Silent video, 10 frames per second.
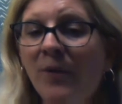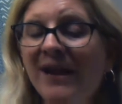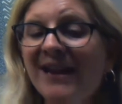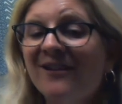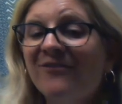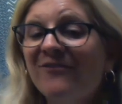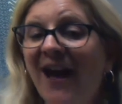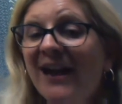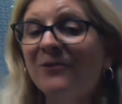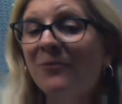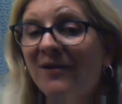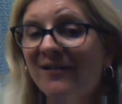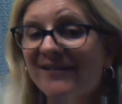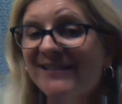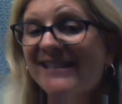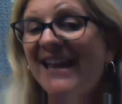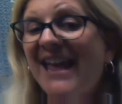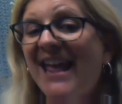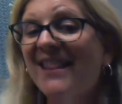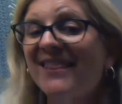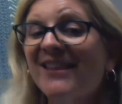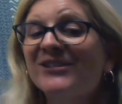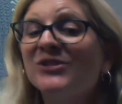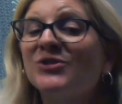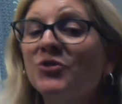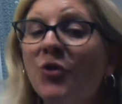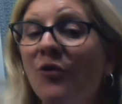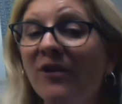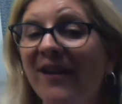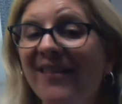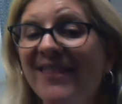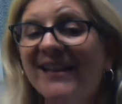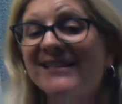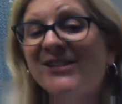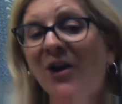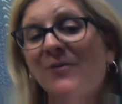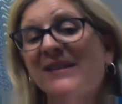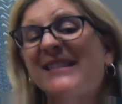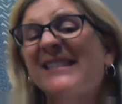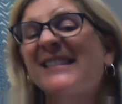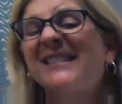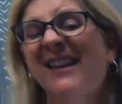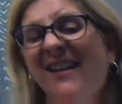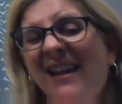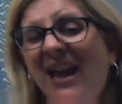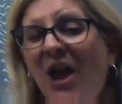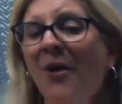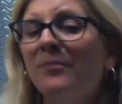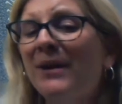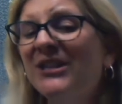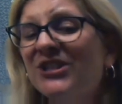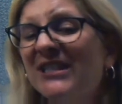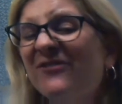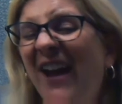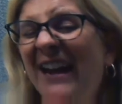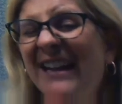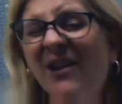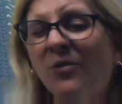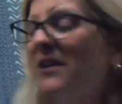We can find words in the story that start with st by just finding